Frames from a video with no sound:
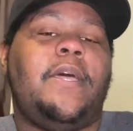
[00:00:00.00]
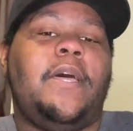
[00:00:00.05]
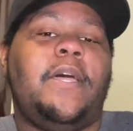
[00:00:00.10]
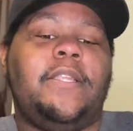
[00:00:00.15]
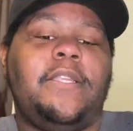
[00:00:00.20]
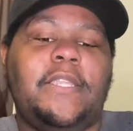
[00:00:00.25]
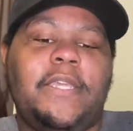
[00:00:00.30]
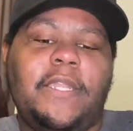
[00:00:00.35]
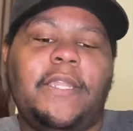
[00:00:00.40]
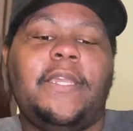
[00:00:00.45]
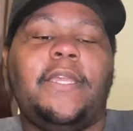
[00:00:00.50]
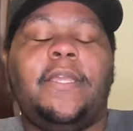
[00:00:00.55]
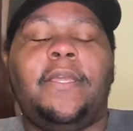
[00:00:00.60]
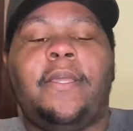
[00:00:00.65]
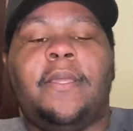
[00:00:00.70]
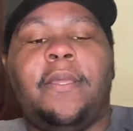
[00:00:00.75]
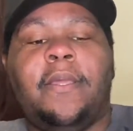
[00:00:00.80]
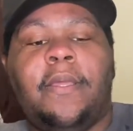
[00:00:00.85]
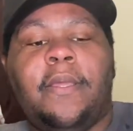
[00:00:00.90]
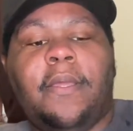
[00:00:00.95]
Diddy,
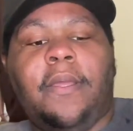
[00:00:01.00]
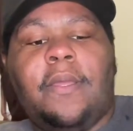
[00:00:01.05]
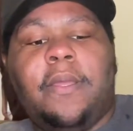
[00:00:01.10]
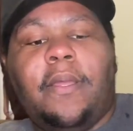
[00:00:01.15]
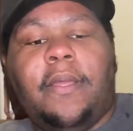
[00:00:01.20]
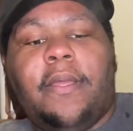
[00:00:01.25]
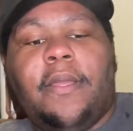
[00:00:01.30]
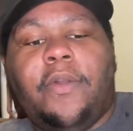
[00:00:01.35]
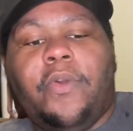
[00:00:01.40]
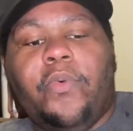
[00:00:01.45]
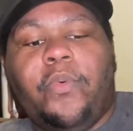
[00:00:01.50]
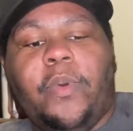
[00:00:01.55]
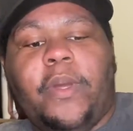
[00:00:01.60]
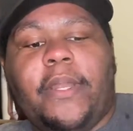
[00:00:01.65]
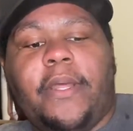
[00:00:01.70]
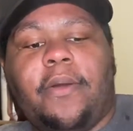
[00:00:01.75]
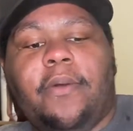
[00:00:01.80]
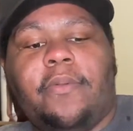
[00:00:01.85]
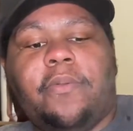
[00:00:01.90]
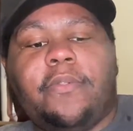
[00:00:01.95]
who went
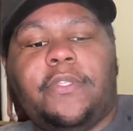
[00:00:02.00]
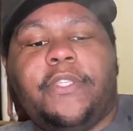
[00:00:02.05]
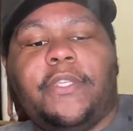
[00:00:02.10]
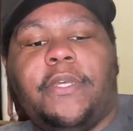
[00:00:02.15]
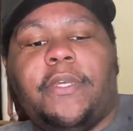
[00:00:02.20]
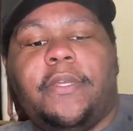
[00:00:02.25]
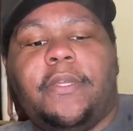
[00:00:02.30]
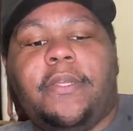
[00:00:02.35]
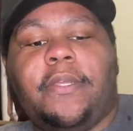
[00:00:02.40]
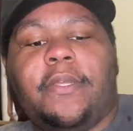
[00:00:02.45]
on to